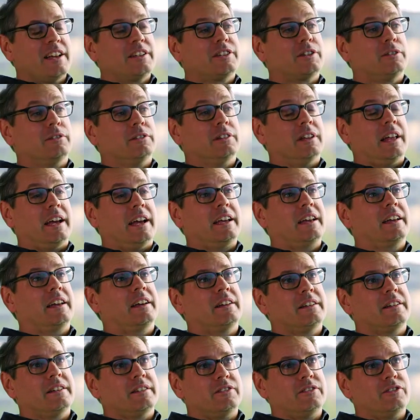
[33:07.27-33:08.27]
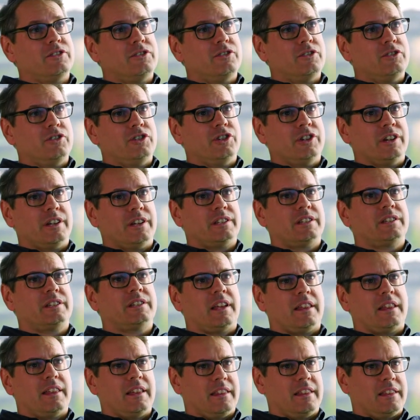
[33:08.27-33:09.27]
So Laika just
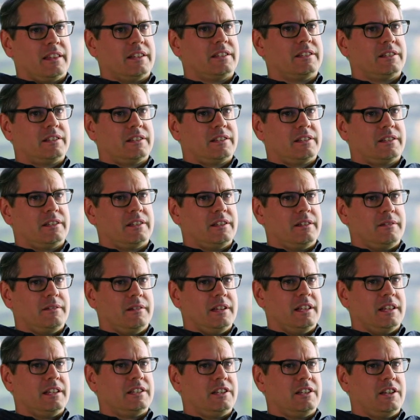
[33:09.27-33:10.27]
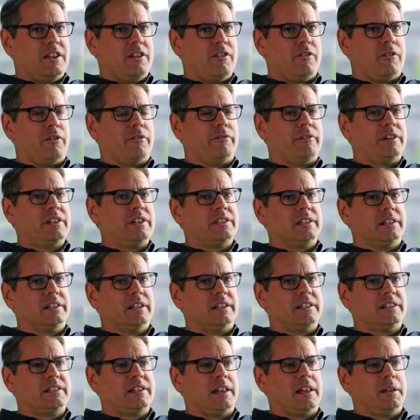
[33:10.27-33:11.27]
I think this this year or
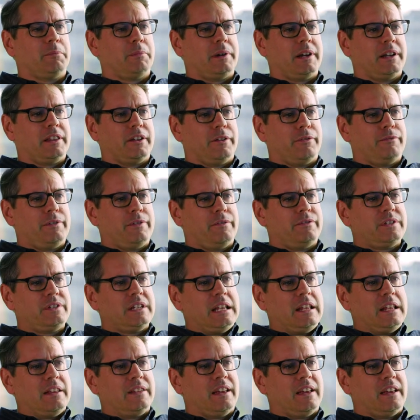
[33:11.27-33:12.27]
recently celebrated their 15th